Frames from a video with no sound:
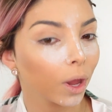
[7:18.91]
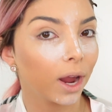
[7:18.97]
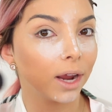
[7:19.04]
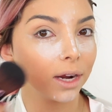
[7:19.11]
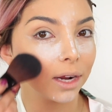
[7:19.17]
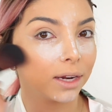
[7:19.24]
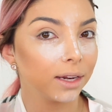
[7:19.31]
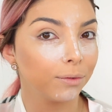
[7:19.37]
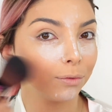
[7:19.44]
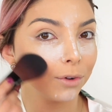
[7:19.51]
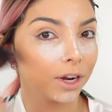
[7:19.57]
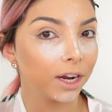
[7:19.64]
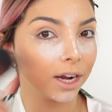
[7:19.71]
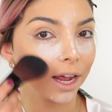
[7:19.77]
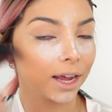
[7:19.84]
And I
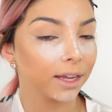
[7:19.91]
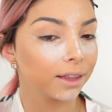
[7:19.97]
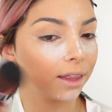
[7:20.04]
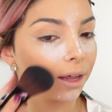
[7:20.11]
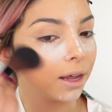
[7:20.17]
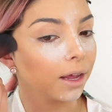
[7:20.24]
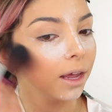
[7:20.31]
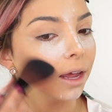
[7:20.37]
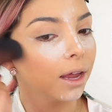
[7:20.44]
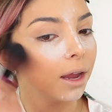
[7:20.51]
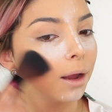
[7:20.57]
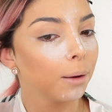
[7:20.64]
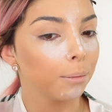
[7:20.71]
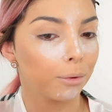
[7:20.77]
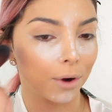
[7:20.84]
really like the
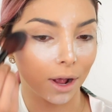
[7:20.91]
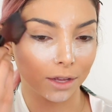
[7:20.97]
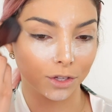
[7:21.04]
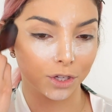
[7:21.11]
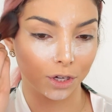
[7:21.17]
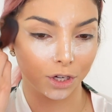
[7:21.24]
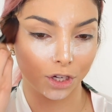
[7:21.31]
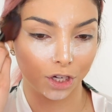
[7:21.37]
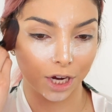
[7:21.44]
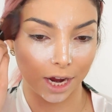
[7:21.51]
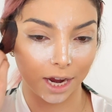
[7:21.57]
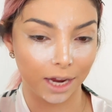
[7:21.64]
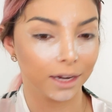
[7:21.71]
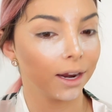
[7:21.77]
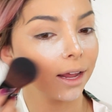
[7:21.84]
bronzer
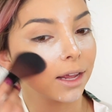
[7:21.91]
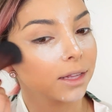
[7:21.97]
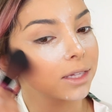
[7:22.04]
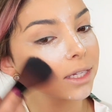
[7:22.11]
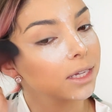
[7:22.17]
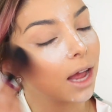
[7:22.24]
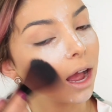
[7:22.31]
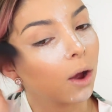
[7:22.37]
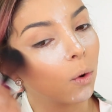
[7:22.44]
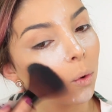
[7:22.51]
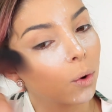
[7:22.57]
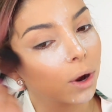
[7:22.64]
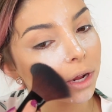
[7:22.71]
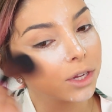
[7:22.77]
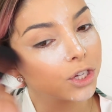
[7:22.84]
shade. Like, it's not
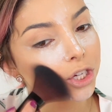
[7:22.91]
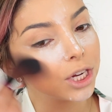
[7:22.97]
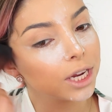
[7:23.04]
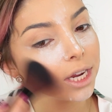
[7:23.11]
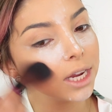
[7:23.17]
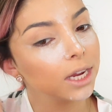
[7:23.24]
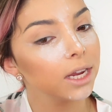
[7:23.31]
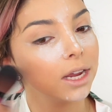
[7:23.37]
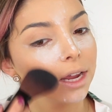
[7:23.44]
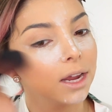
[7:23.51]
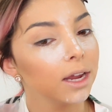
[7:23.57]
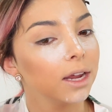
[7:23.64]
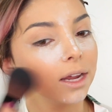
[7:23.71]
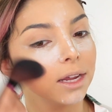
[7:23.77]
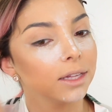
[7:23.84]
orangey,
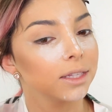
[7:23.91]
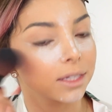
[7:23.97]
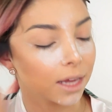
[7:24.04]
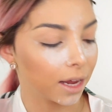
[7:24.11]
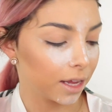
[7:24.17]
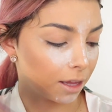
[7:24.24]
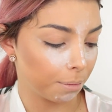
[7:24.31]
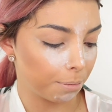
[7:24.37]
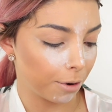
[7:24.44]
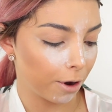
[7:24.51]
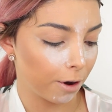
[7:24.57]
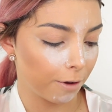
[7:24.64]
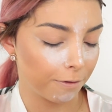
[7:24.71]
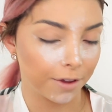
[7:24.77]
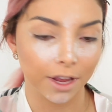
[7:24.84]
it's like the
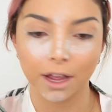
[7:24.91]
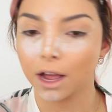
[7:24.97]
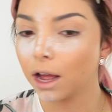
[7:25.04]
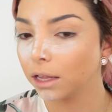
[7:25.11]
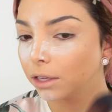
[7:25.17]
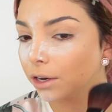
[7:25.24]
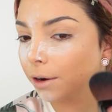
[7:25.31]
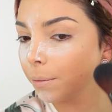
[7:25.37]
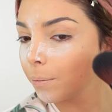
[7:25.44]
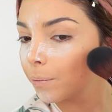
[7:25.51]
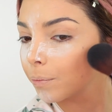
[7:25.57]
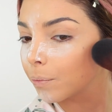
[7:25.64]
perfect color.